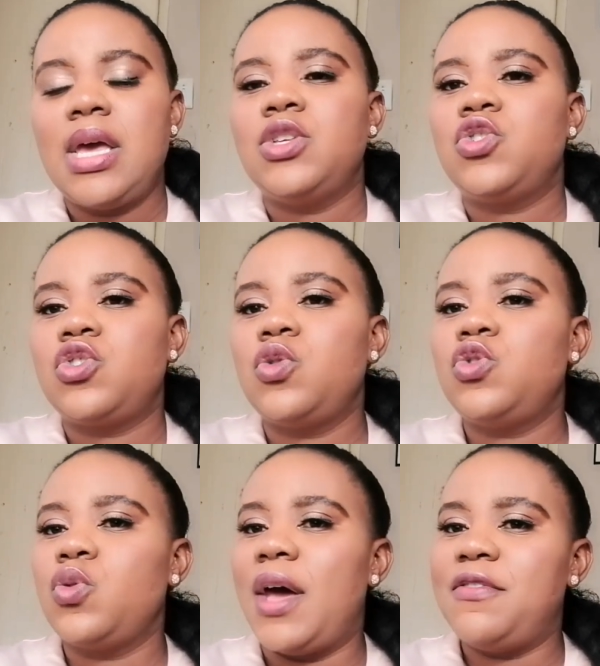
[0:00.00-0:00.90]
So
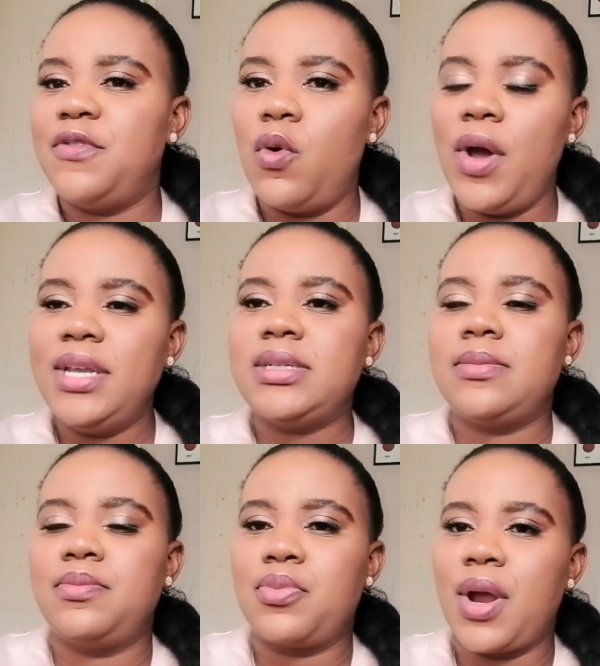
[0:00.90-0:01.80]
to avoid
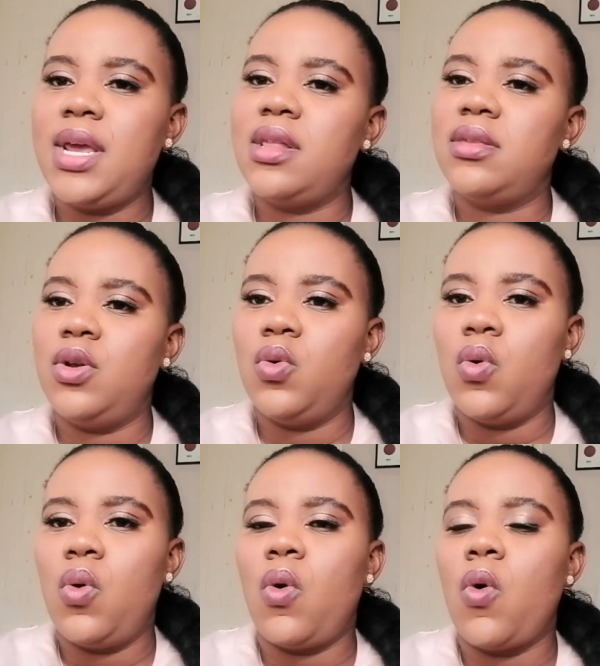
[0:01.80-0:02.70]
breaking the
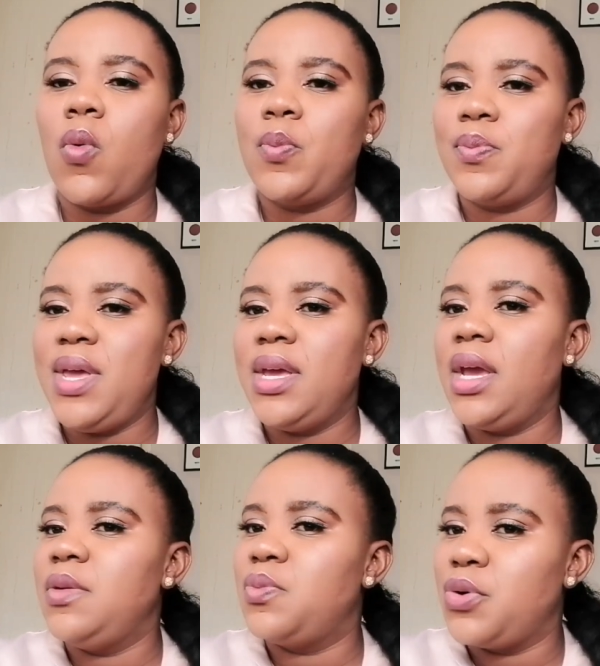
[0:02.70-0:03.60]
law or being
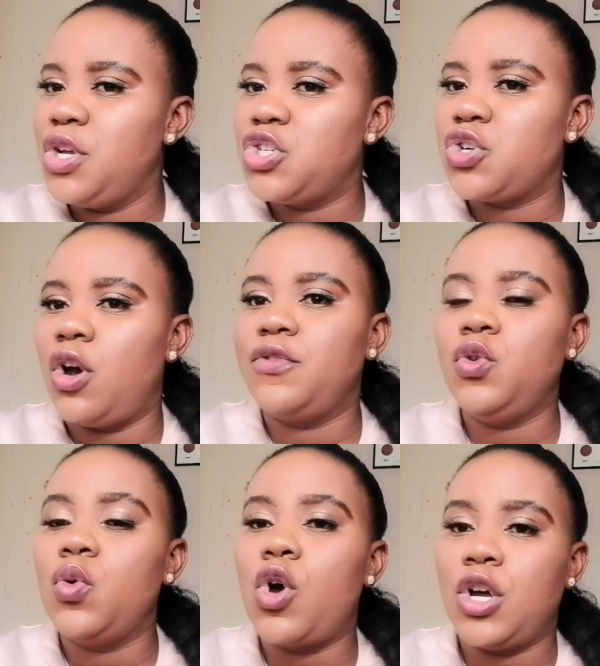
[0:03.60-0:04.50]
in breach of
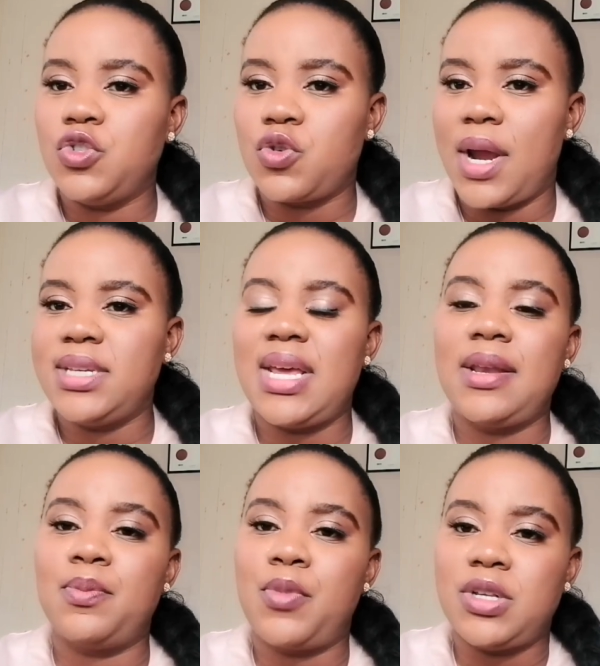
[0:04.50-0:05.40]
your contract
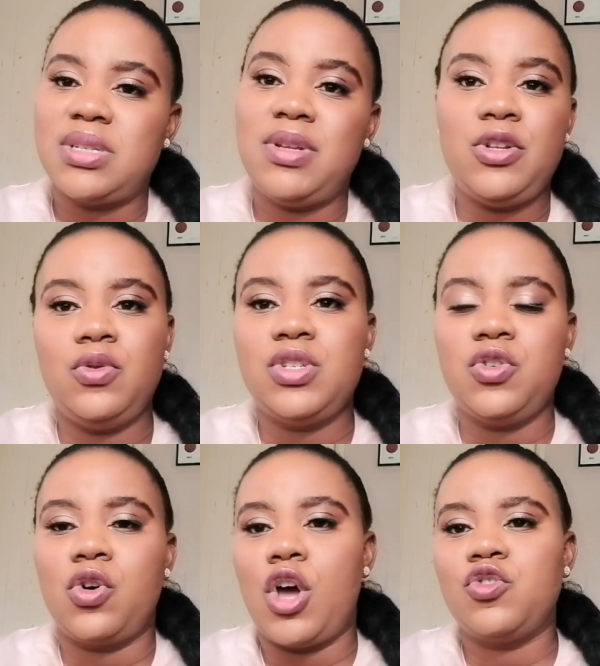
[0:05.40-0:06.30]
and possibly losing
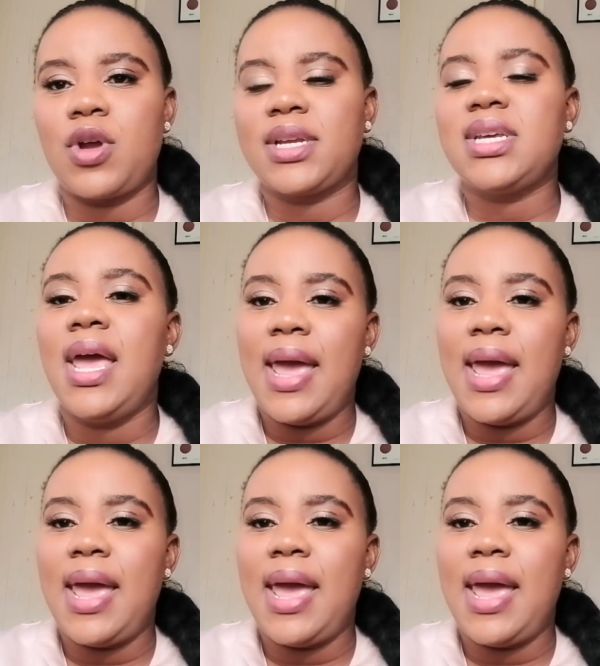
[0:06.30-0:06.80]
your contract